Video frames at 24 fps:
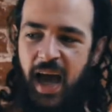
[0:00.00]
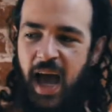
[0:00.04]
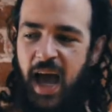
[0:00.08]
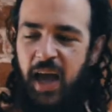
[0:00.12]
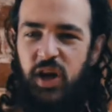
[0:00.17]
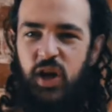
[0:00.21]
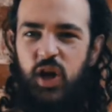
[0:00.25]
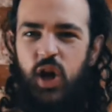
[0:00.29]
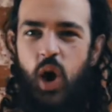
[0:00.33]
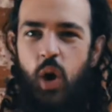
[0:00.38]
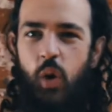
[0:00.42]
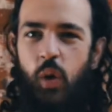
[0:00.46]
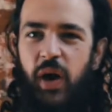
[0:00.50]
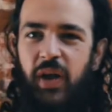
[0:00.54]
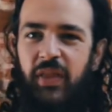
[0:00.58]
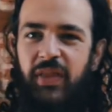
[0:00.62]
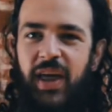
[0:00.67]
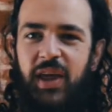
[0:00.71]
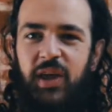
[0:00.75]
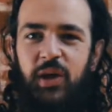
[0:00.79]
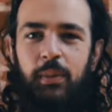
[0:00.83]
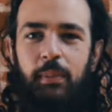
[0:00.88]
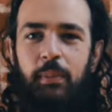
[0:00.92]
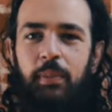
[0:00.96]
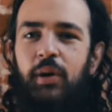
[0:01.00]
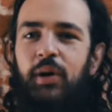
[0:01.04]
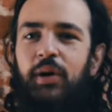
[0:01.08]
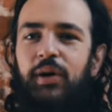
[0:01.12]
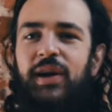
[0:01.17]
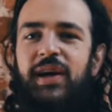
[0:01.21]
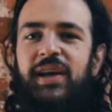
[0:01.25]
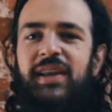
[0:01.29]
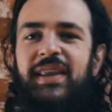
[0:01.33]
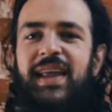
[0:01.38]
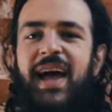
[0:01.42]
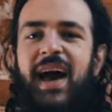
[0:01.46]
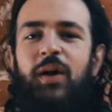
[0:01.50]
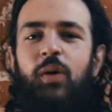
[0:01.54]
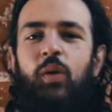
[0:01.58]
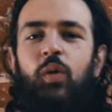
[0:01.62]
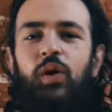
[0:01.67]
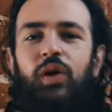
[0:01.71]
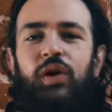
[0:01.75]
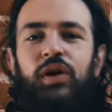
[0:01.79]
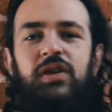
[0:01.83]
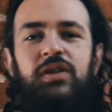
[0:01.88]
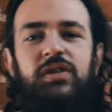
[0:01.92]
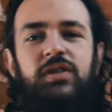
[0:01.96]
and knowing that you put in that
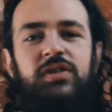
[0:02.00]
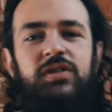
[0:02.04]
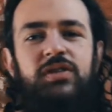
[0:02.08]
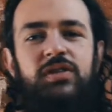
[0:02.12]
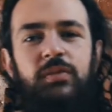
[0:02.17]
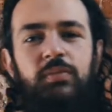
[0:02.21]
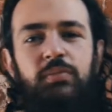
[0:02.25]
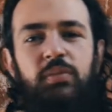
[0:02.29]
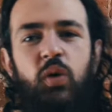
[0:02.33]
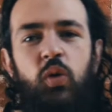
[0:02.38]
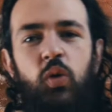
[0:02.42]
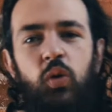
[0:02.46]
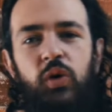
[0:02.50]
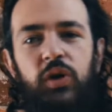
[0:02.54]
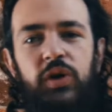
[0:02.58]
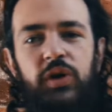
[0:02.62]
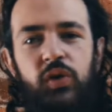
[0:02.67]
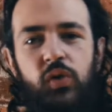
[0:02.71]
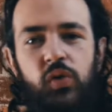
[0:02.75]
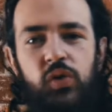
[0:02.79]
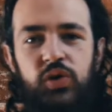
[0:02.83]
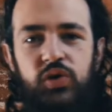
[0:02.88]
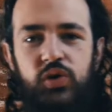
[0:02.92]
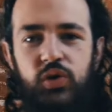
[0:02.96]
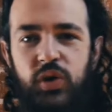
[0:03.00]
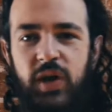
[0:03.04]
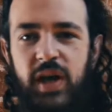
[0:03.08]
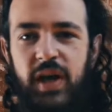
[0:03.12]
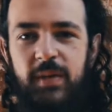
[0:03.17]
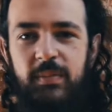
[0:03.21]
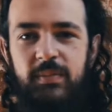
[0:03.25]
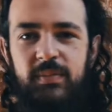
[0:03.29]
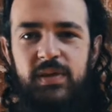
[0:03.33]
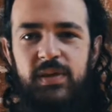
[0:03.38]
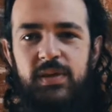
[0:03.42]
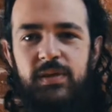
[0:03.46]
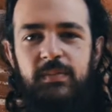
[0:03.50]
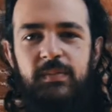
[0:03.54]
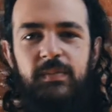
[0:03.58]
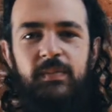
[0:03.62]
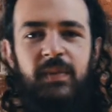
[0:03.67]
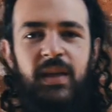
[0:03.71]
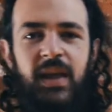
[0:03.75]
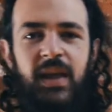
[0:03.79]
work to support your dreams,